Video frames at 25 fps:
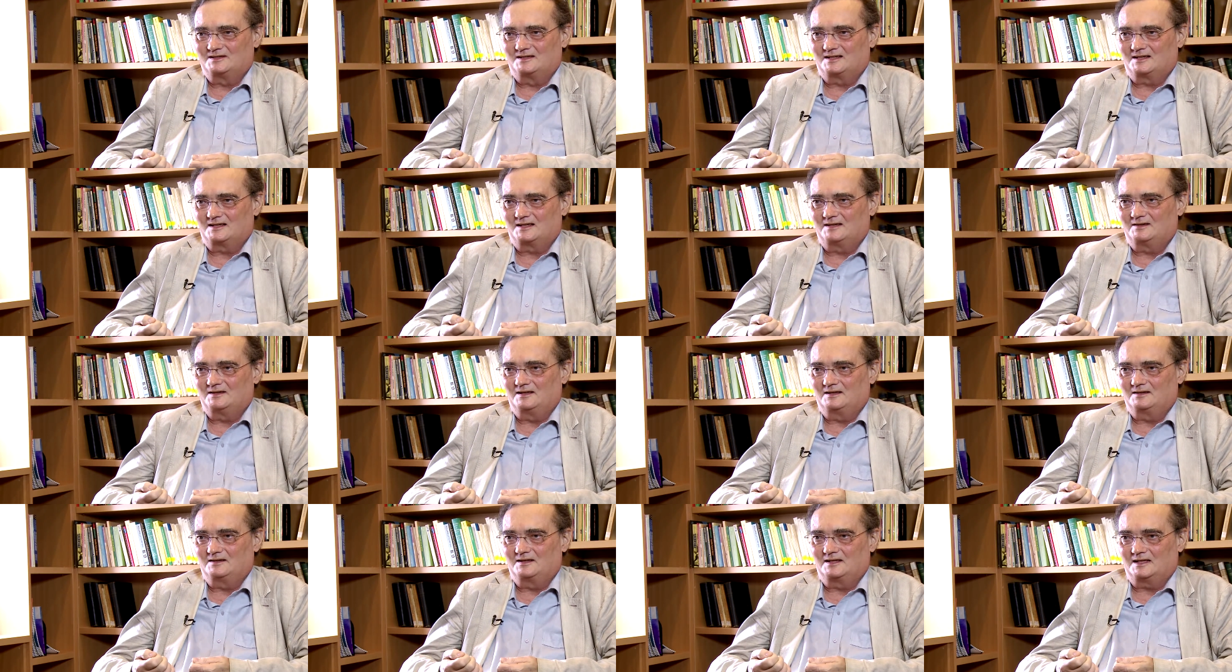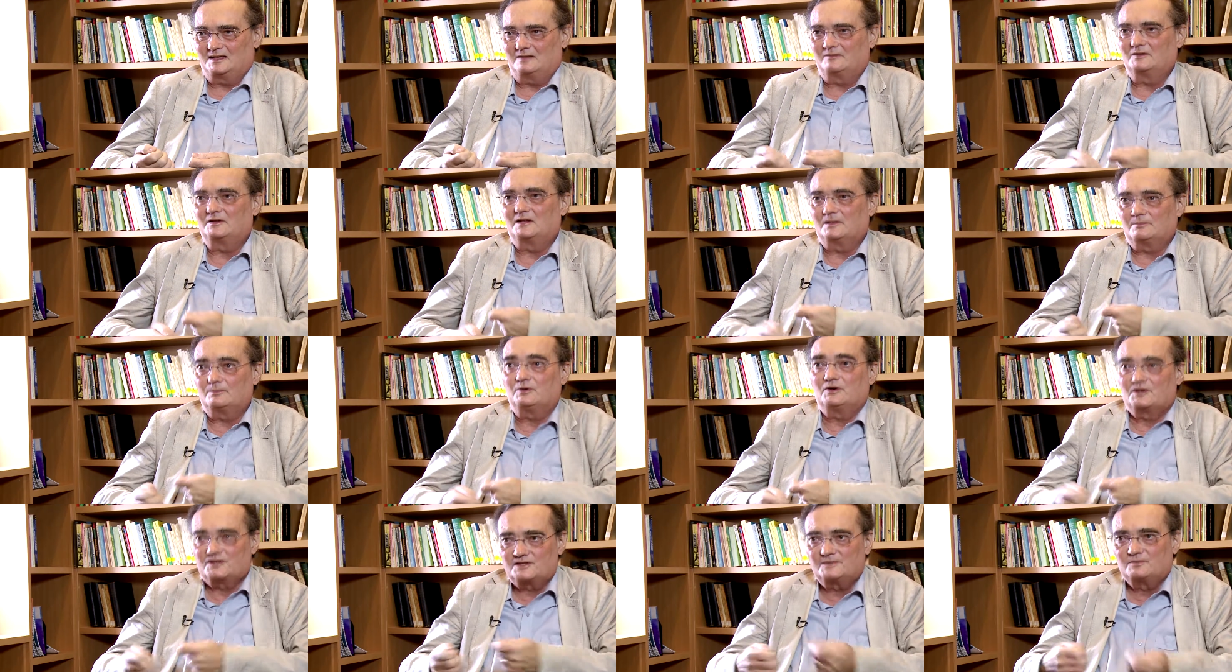that they think that everything
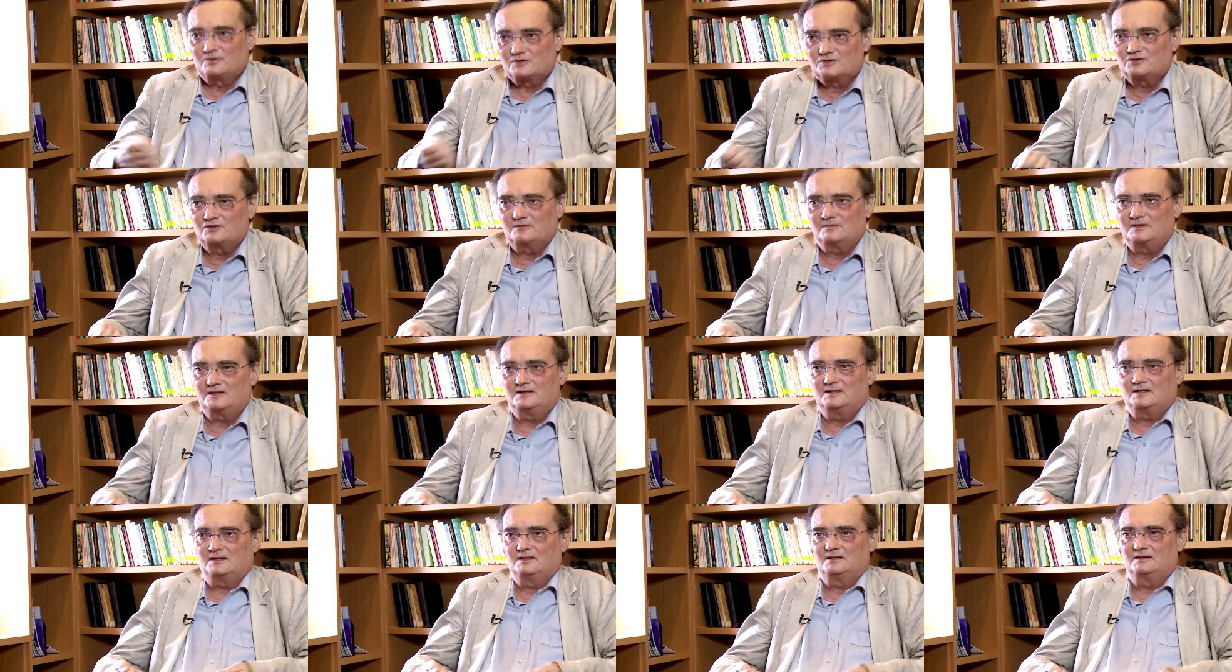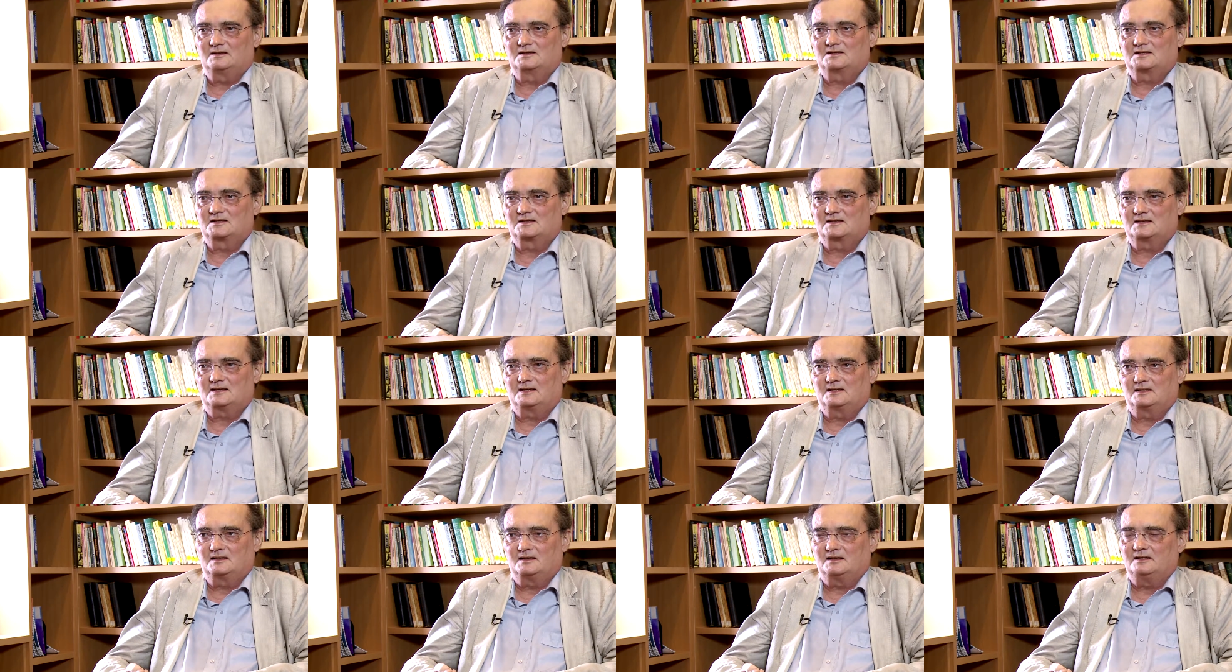possible should be done to
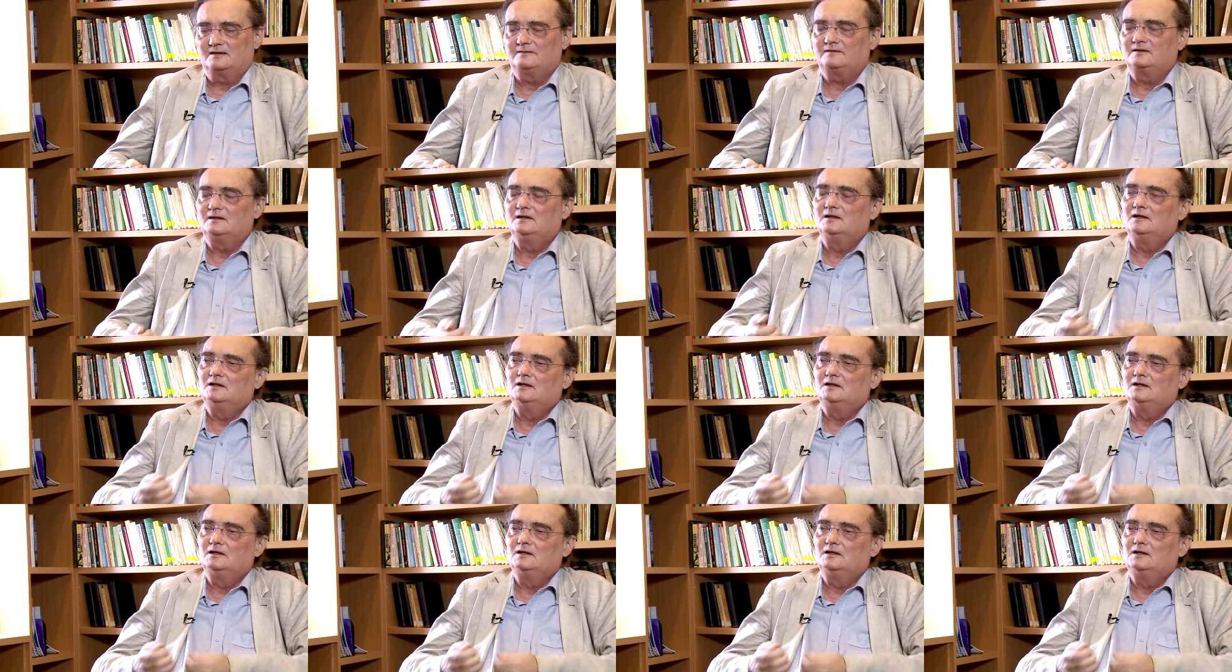sustain life.